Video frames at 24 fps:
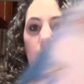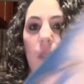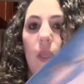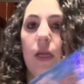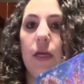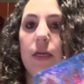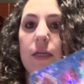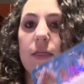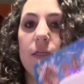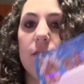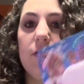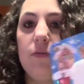
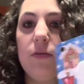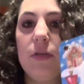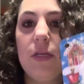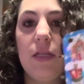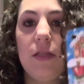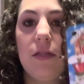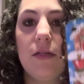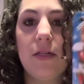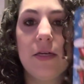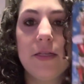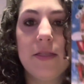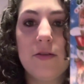It doesn't really
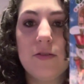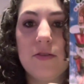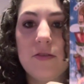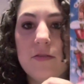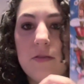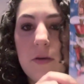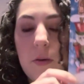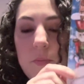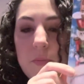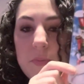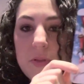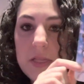look like there's
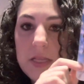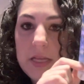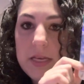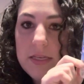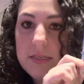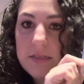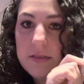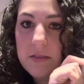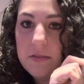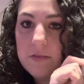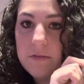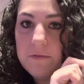a
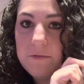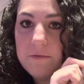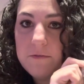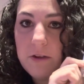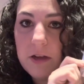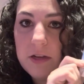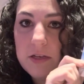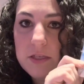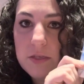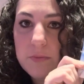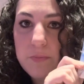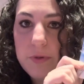place on the
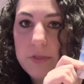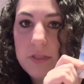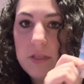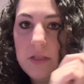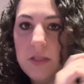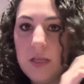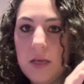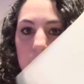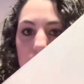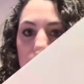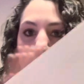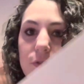front to put the
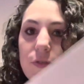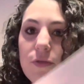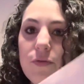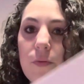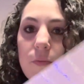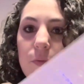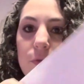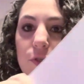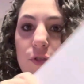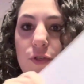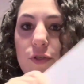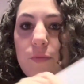labels, so
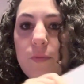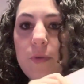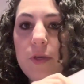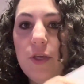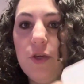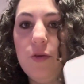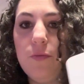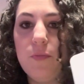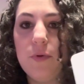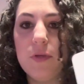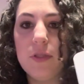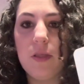I'm assuming
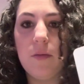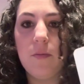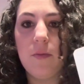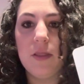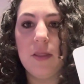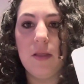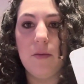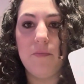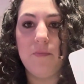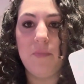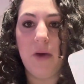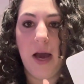you put them on
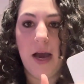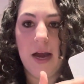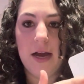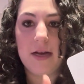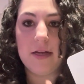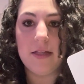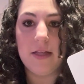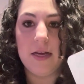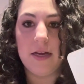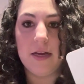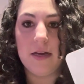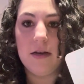the back,
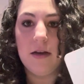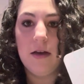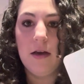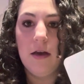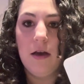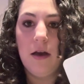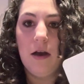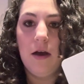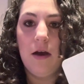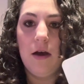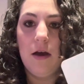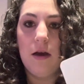like
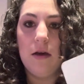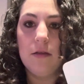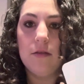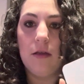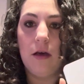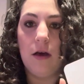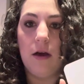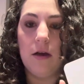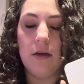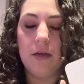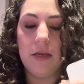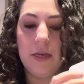
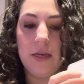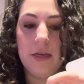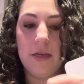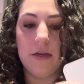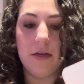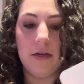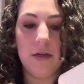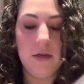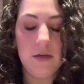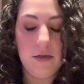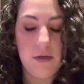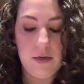along
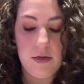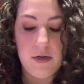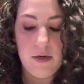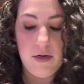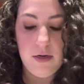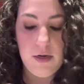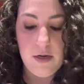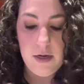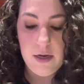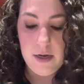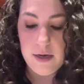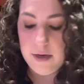here,
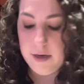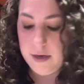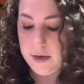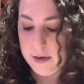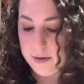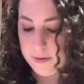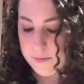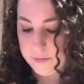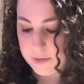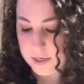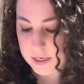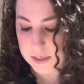
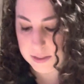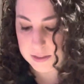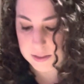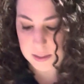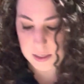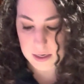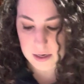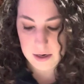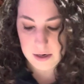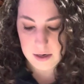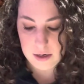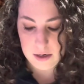because
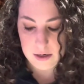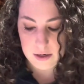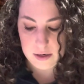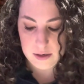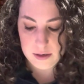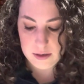I